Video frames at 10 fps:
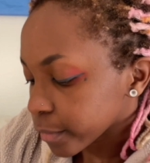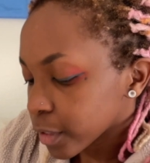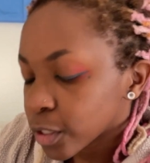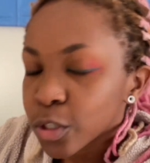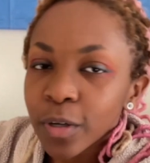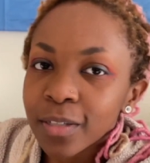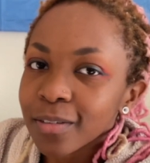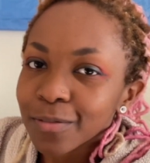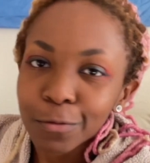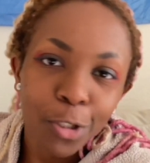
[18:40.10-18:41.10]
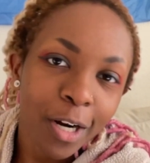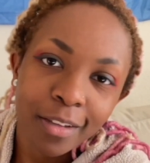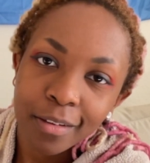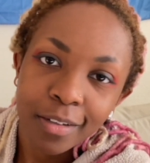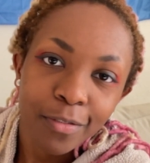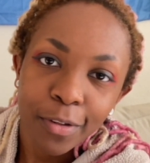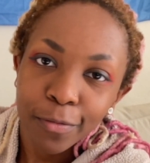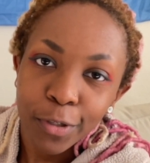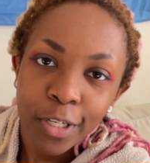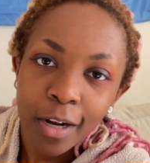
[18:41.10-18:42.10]
the joys of trying things for the
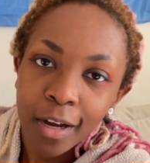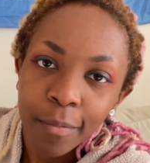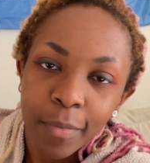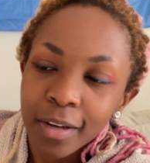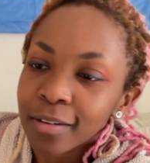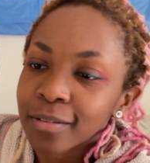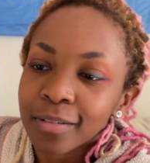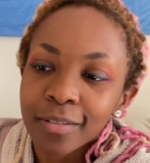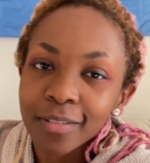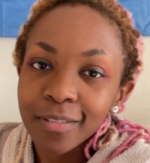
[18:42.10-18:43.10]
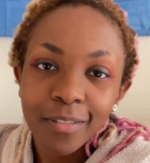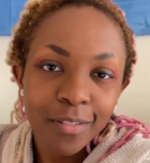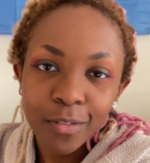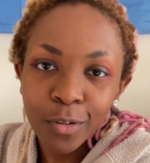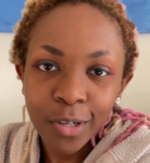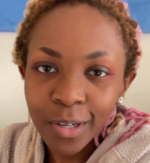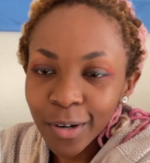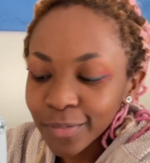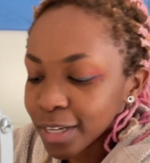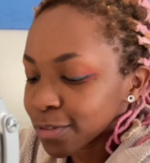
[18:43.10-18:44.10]
first time is learning
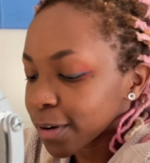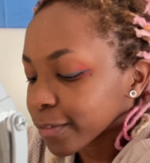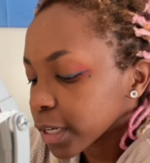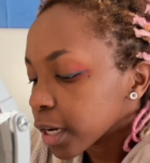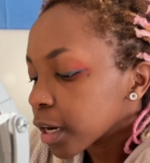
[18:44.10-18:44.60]
curve takes forever.